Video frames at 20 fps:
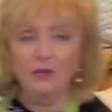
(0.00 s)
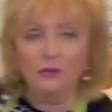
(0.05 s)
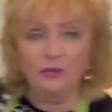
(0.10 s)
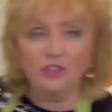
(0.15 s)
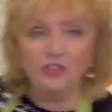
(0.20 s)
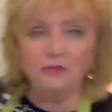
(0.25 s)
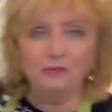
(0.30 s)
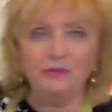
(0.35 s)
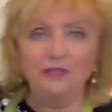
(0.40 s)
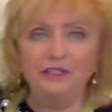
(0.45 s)

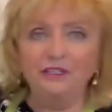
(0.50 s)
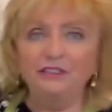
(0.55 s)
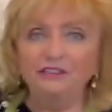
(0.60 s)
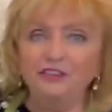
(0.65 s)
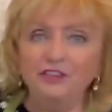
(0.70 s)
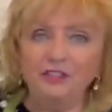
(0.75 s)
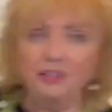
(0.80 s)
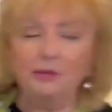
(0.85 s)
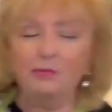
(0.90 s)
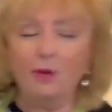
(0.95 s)
which
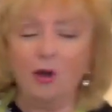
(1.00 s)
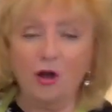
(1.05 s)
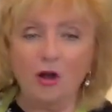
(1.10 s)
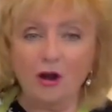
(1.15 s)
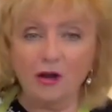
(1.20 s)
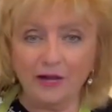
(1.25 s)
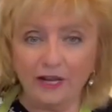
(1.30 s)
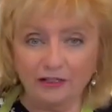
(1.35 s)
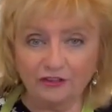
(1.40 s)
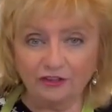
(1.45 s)
means the
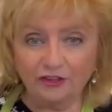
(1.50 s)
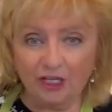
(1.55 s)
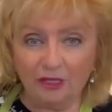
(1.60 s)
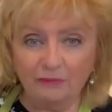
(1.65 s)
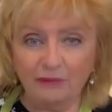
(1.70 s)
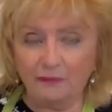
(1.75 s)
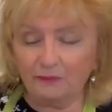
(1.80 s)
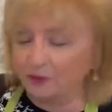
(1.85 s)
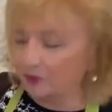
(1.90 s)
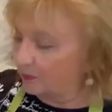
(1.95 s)
pot has
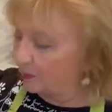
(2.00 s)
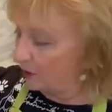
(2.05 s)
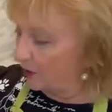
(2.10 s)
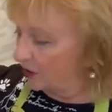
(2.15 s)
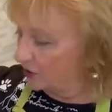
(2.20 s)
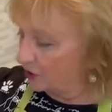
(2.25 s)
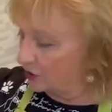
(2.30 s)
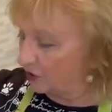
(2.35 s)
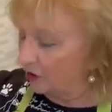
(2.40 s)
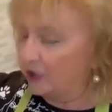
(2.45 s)
come up to
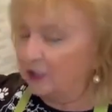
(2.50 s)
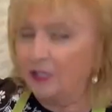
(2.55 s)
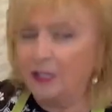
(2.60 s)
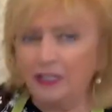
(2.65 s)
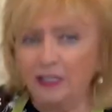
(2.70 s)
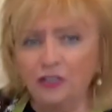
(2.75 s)
pressure.